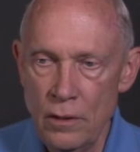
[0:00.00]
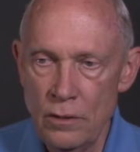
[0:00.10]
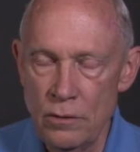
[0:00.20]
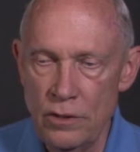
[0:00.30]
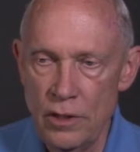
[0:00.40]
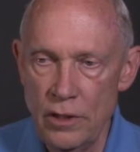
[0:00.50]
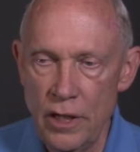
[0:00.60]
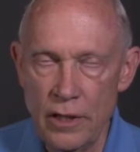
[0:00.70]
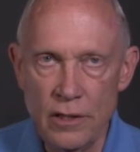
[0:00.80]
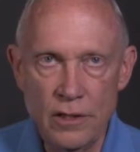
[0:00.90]
So I'd say
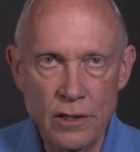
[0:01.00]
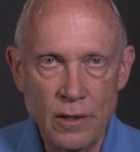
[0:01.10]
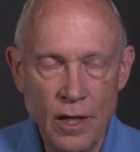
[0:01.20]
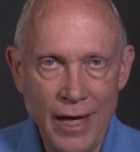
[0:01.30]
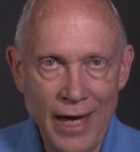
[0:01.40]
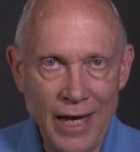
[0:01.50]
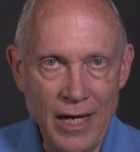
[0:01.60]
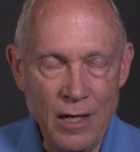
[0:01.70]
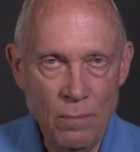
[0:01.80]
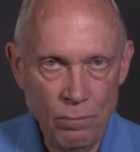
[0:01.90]
God is
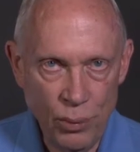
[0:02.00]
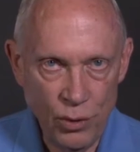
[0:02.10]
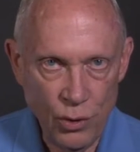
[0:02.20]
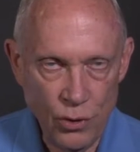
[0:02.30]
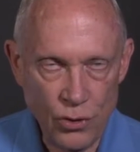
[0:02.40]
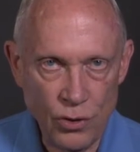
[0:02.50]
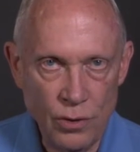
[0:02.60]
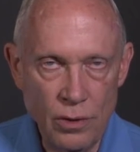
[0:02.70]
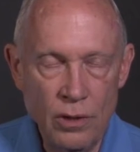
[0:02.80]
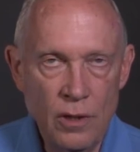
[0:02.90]
a
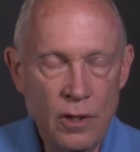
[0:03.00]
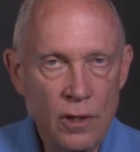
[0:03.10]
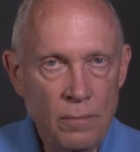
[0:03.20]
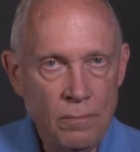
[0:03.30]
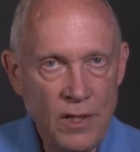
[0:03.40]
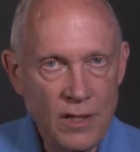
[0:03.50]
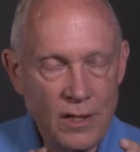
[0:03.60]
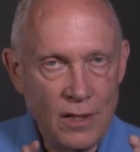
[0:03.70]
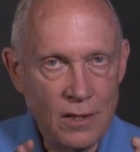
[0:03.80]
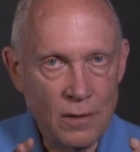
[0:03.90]
person, means
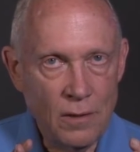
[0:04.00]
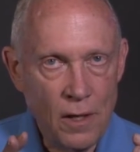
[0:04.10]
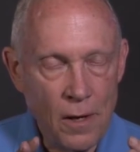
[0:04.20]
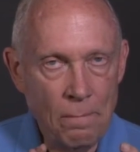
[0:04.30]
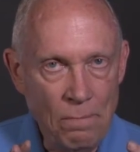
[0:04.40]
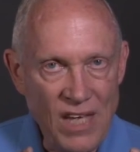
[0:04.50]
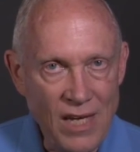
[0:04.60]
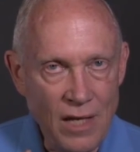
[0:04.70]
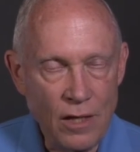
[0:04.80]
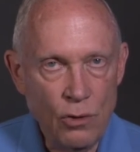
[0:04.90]
he's a
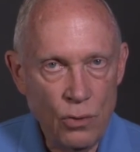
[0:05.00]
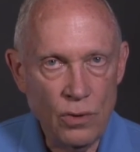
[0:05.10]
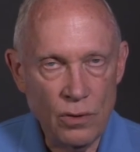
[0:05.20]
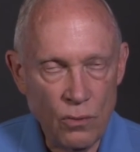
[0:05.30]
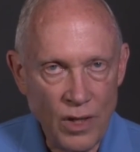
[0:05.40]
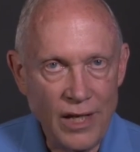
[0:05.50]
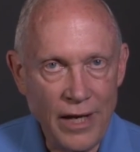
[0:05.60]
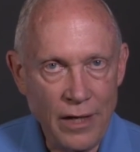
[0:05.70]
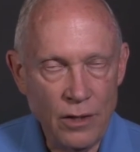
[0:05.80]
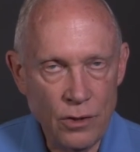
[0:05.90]
being who can
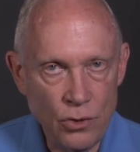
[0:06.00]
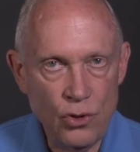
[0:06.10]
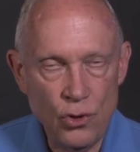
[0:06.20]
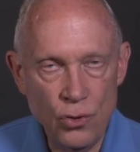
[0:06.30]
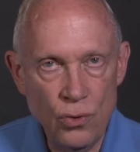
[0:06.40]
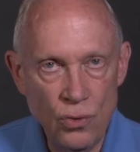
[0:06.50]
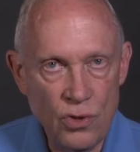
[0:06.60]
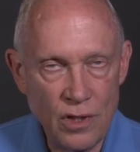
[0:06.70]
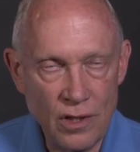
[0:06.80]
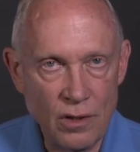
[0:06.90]
relate and
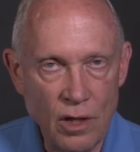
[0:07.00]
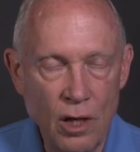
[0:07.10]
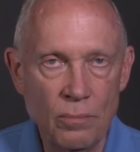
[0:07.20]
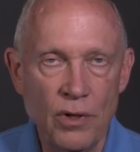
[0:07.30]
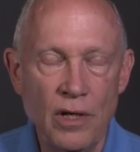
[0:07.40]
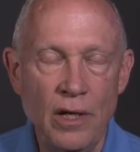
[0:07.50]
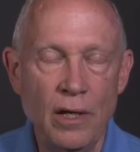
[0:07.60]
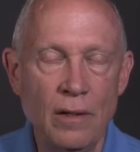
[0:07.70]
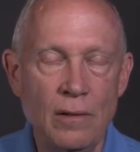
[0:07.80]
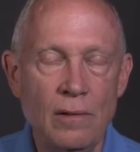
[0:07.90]
choose and
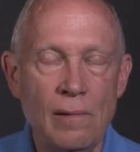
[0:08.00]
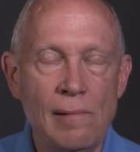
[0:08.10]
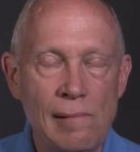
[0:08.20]
comprehend.